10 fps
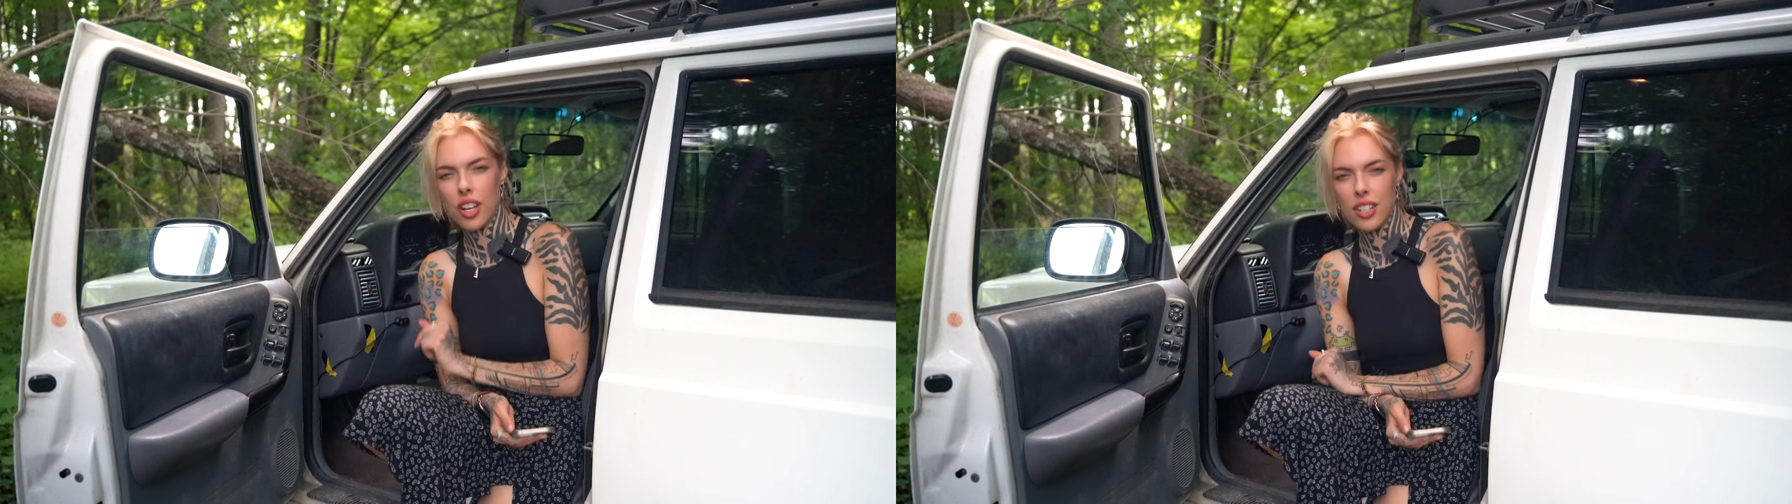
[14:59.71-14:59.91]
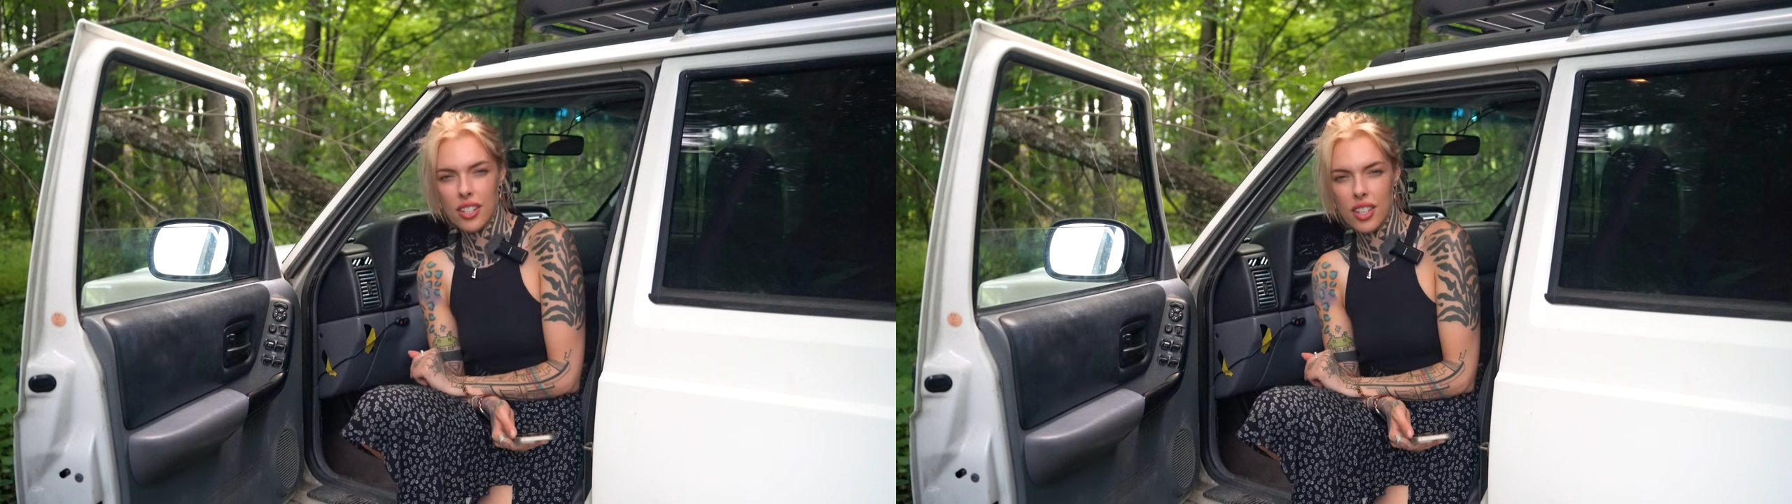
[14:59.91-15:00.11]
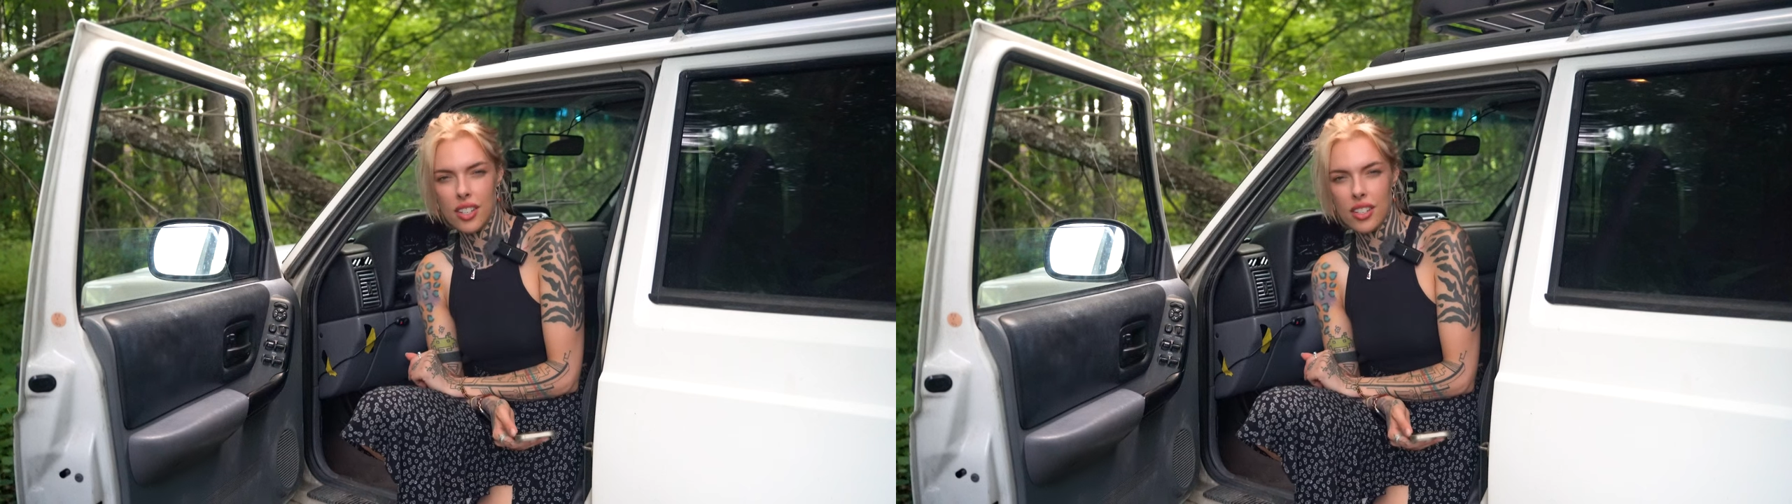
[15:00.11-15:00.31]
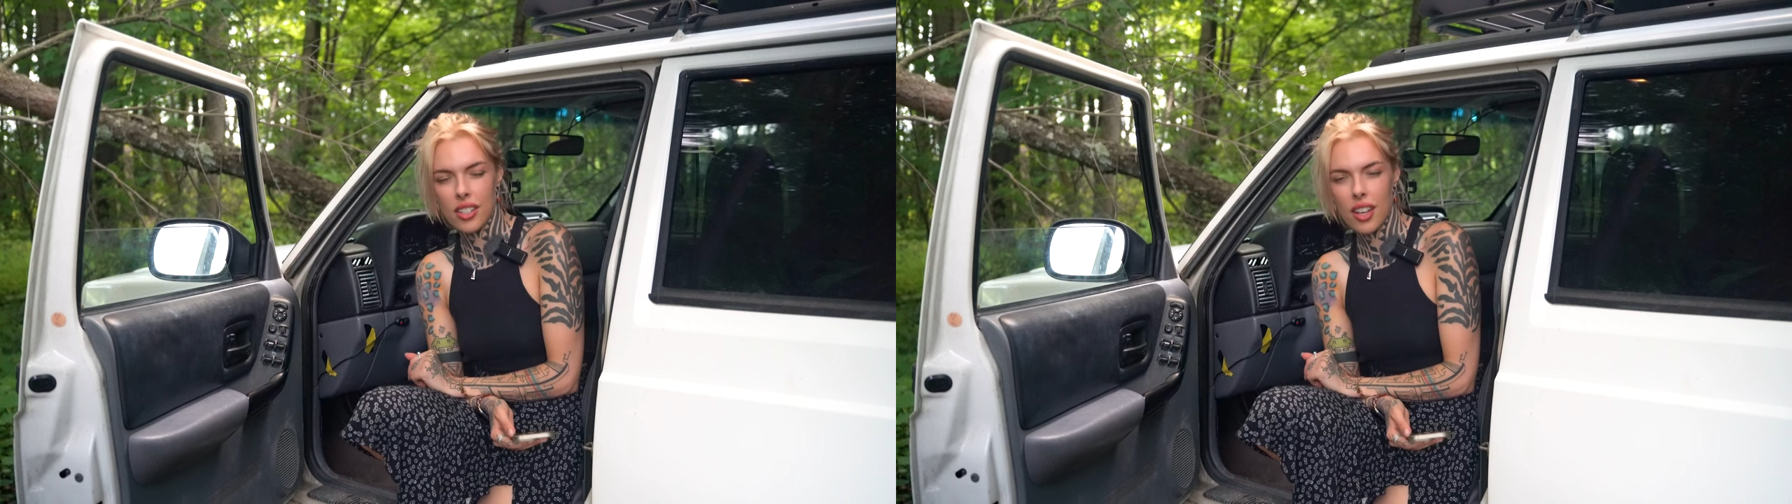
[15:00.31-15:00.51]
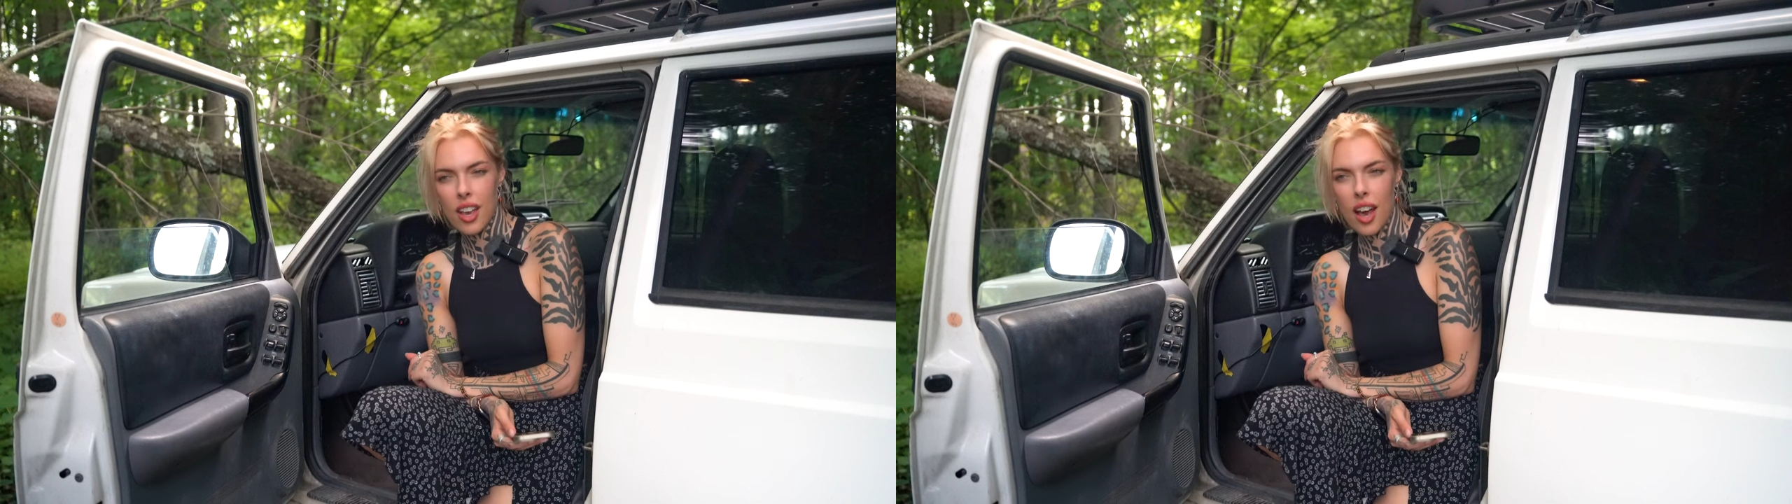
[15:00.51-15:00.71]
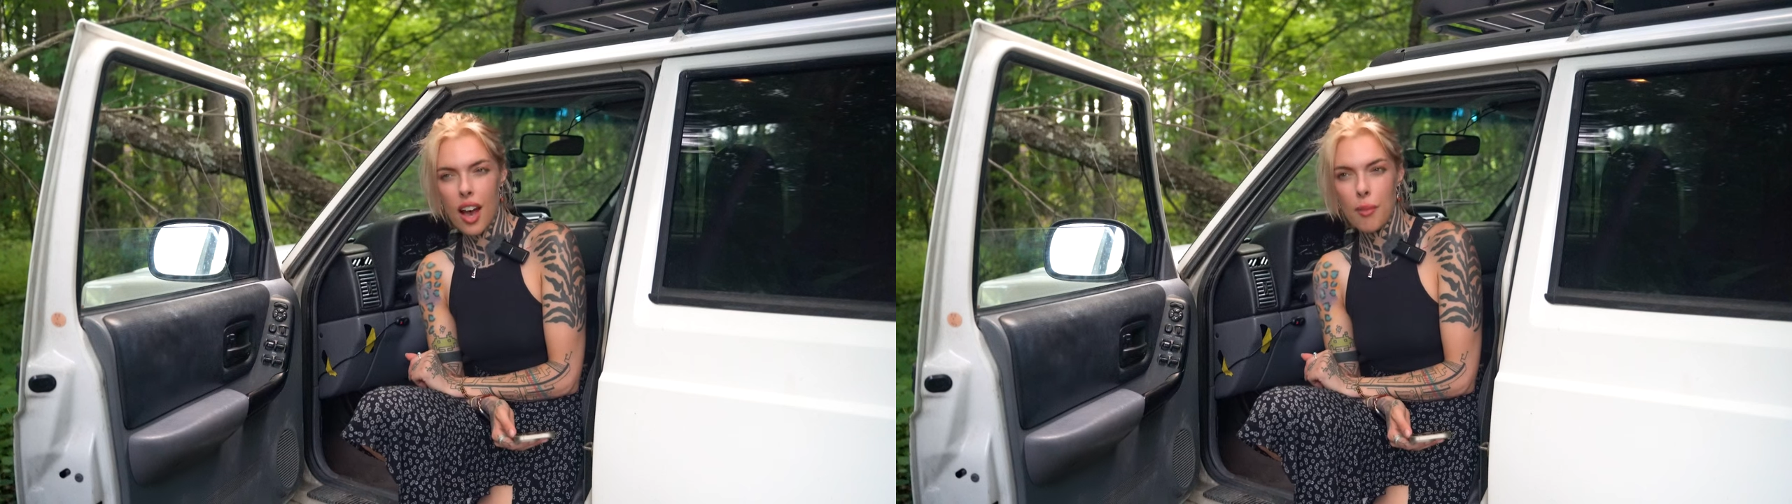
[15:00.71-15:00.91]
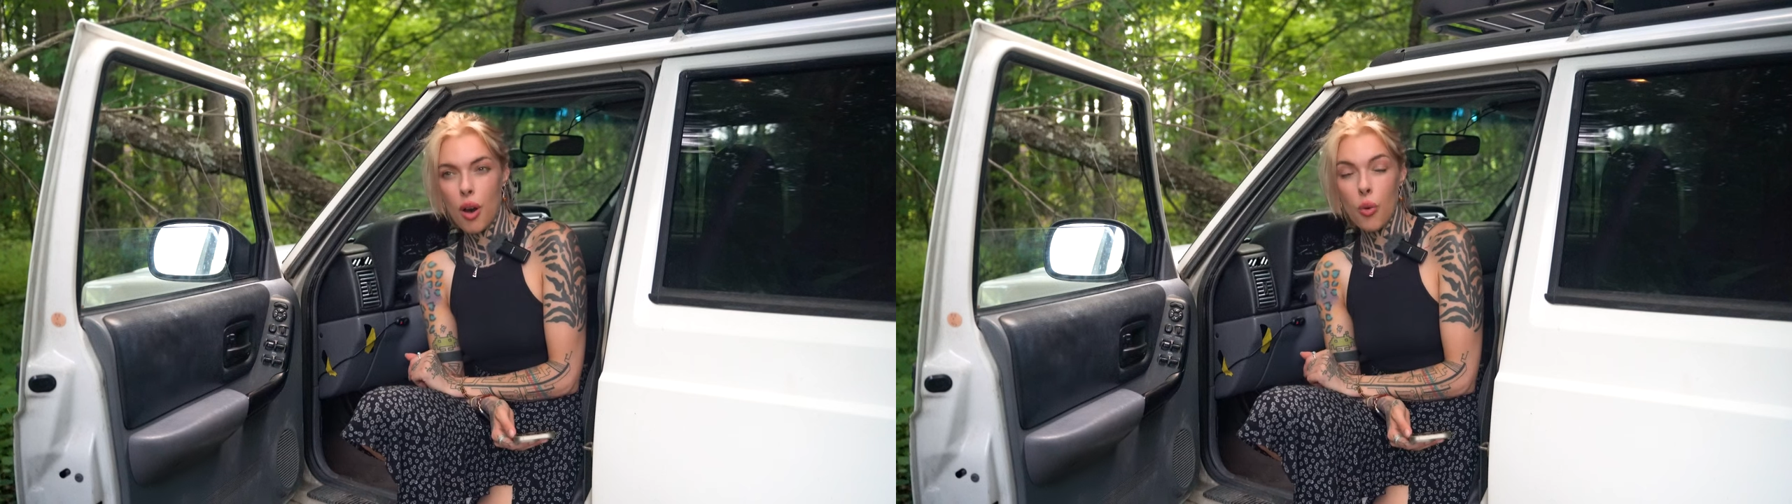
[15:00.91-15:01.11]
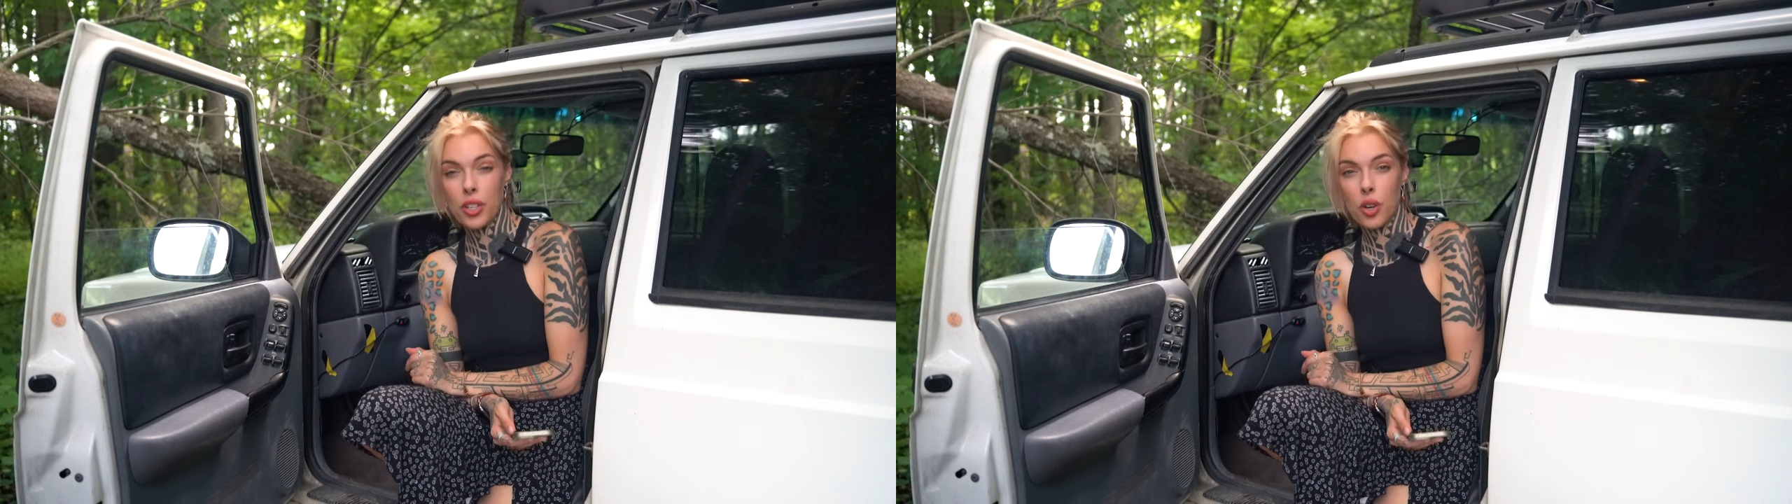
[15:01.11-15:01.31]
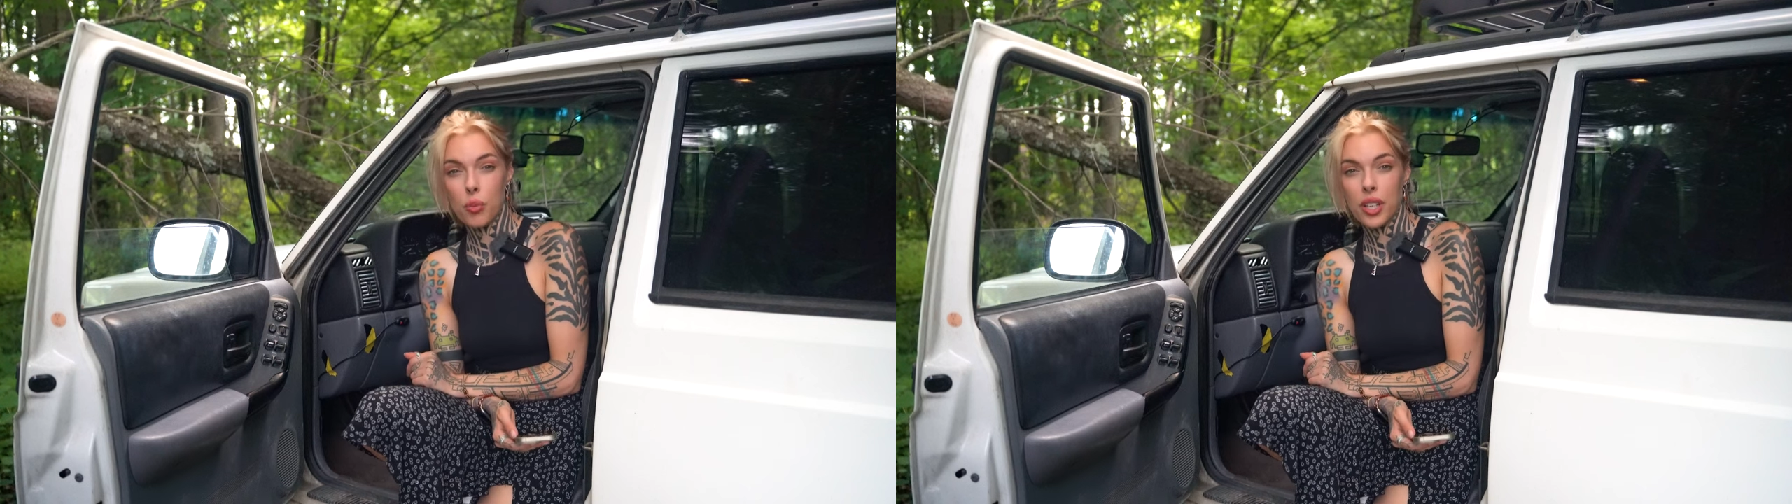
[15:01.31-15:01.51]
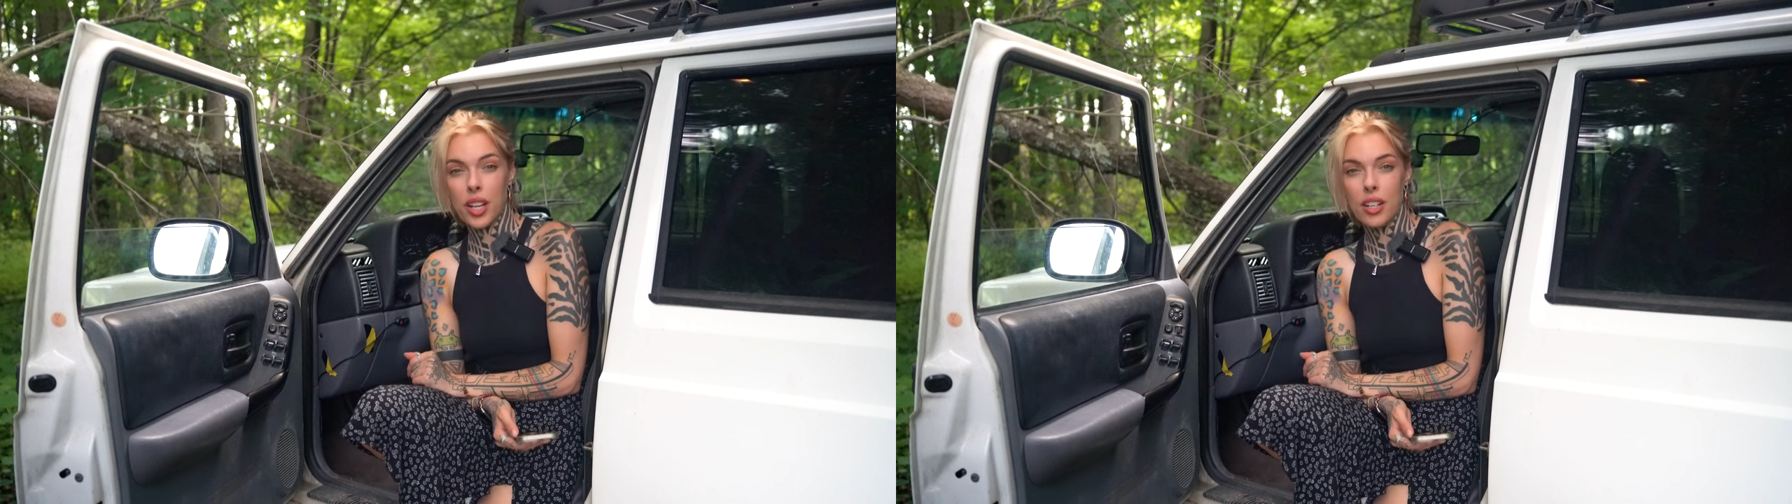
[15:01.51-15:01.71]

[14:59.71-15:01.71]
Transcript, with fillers: ideas, I'm always open.